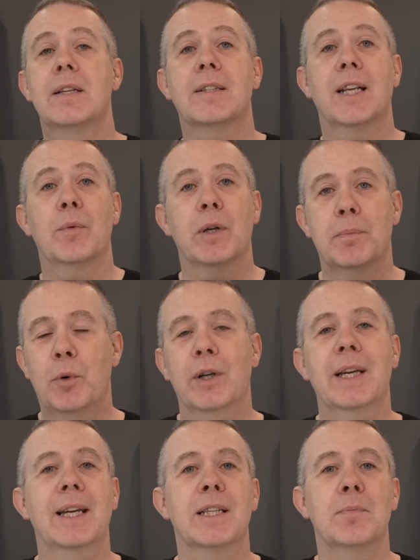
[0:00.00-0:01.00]
so that when a
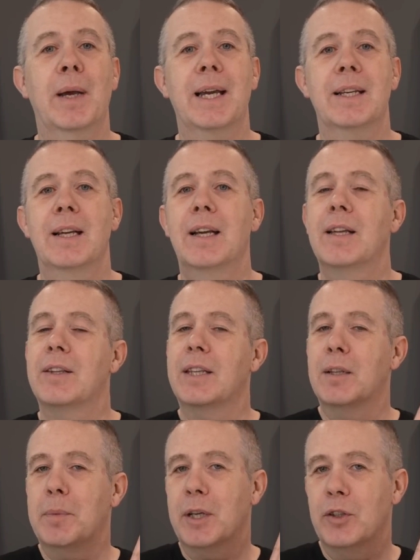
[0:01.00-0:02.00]
booking is made,
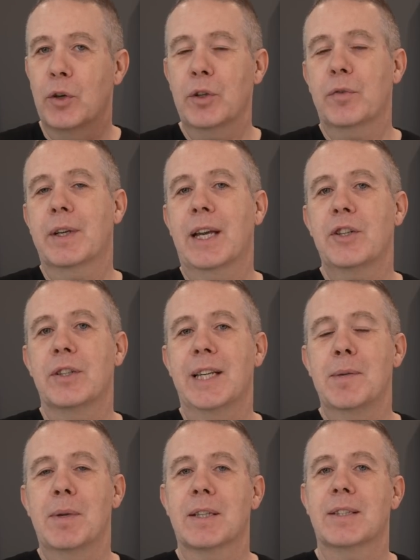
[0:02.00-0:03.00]
there'll be a notification
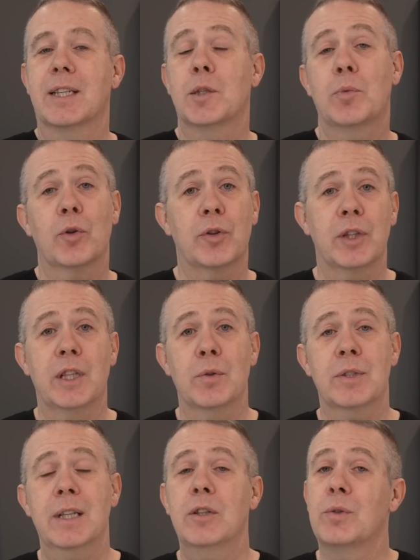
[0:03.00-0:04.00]
email sent to both the
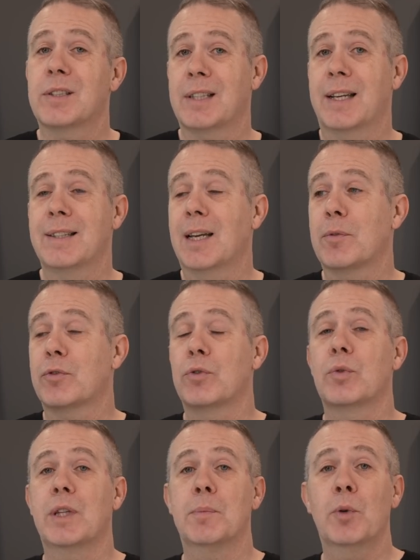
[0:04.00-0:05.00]
user who signed up
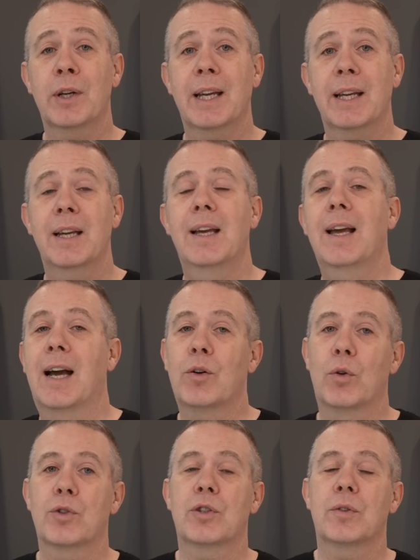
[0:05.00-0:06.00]
through the booking and
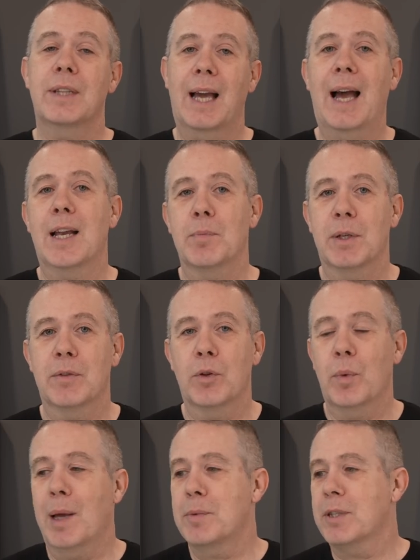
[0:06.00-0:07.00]
also the admin of the
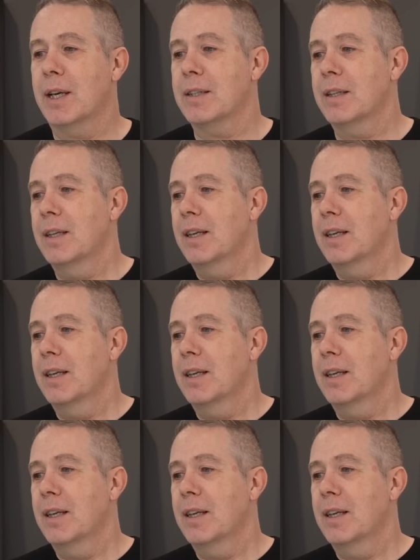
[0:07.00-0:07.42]
website.